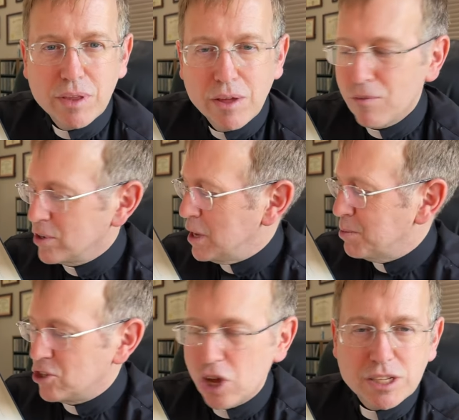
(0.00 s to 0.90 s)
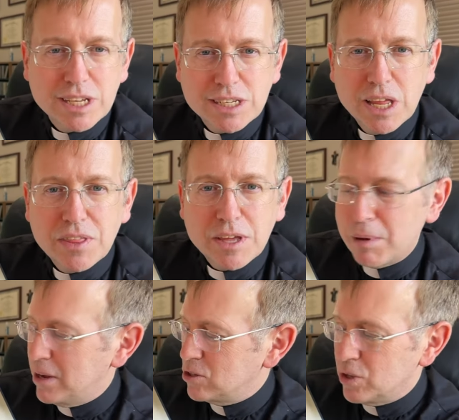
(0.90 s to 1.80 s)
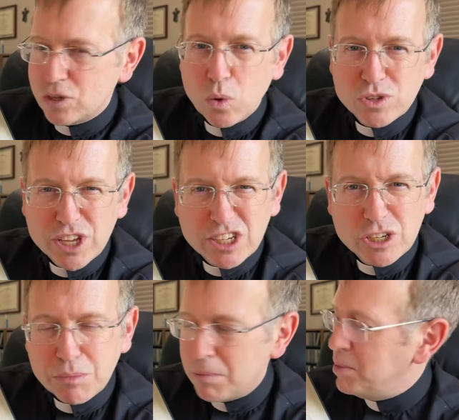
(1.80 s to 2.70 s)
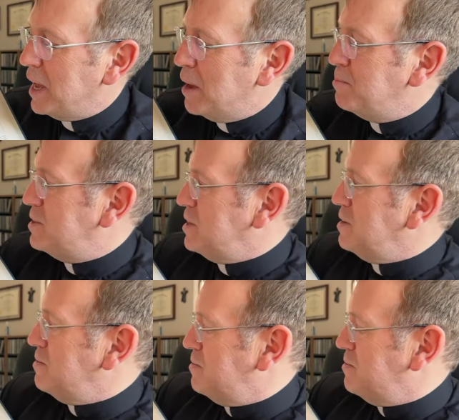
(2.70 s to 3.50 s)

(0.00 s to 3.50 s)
for example, John says nothing about it, so this whole section might be empty.